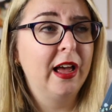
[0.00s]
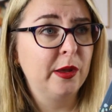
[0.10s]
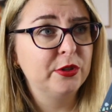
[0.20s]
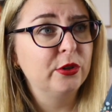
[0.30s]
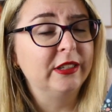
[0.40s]

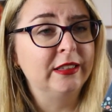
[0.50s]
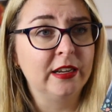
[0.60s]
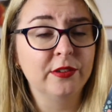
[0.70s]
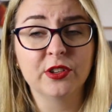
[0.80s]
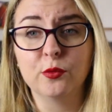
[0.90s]
absolutely
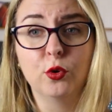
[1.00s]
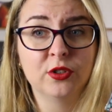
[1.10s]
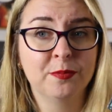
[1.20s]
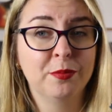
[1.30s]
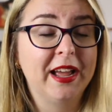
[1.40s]
loves and
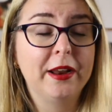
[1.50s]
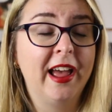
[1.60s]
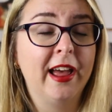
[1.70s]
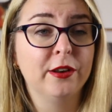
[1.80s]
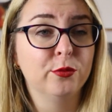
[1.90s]
was
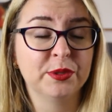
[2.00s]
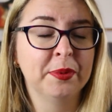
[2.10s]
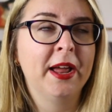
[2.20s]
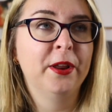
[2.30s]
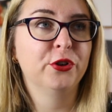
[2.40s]

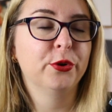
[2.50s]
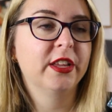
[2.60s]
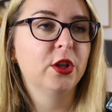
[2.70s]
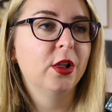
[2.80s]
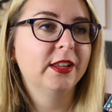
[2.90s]
planning on doing
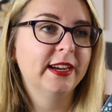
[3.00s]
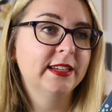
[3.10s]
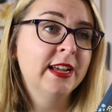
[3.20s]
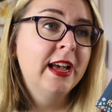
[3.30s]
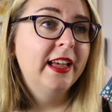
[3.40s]
in the
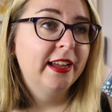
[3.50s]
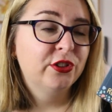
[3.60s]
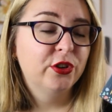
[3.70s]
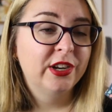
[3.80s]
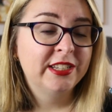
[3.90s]
holidays.
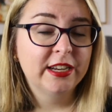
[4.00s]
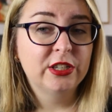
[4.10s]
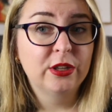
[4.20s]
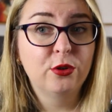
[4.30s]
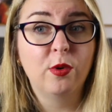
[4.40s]
And so it takes
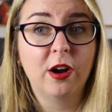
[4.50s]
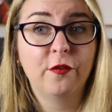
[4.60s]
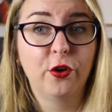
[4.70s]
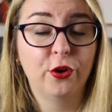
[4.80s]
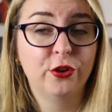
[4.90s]
a little while
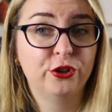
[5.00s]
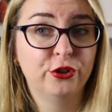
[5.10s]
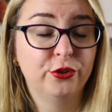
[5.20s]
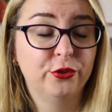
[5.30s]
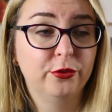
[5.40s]
for her
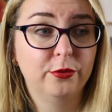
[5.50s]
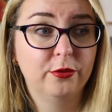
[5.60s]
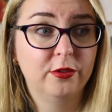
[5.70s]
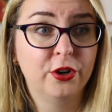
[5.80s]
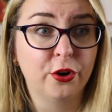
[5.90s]
to,
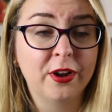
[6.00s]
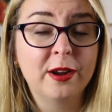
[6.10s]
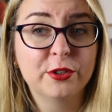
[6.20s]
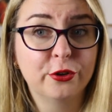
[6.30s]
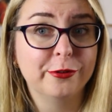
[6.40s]
you know,
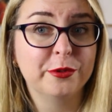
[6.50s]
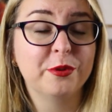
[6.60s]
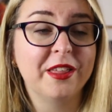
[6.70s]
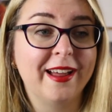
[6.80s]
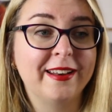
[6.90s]
come to grips
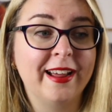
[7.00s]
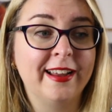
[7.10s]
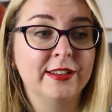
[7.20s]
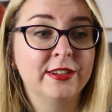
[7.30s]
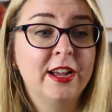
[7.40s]
with that.
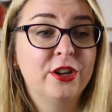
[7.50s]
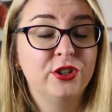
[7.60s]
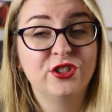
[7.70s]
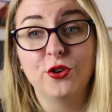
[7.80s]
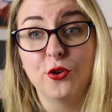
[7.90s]
And
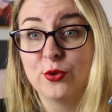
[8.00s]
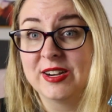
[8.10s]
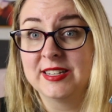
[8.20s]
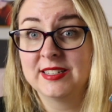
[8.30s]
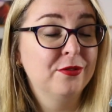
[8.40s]
she's not
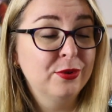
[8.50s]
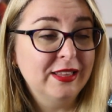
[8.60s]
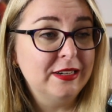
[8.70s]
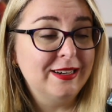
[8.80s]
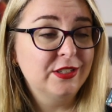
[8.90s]
always
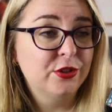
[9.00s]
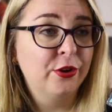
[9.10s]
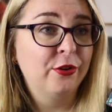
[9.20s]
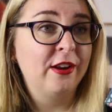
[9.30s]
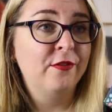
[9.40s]
really nice to
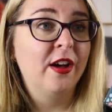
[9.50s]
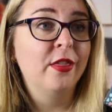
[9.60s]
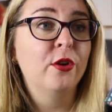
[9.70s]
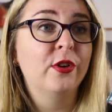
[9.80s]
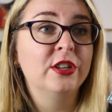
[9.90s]
her
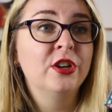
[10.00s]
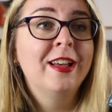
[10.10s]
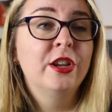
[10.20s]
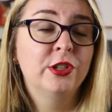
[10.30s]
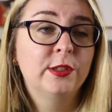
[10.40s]
grandfather. And
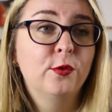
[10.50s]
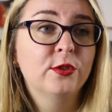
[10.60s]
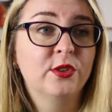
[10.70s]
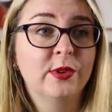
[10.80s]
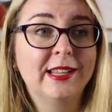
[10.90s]
she's
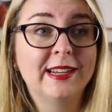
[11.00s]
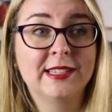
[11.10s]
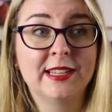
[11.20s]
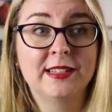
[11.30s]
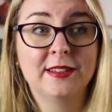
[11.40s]
forced to
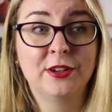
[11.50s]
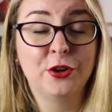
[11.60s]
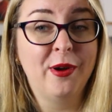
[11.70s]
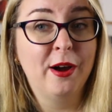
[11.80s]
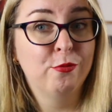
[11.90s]
realize that, you
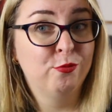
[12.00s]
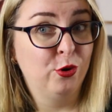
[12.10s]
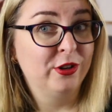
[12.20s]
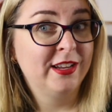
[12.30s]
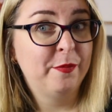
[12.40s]
know, our
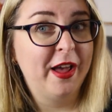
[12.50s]
words have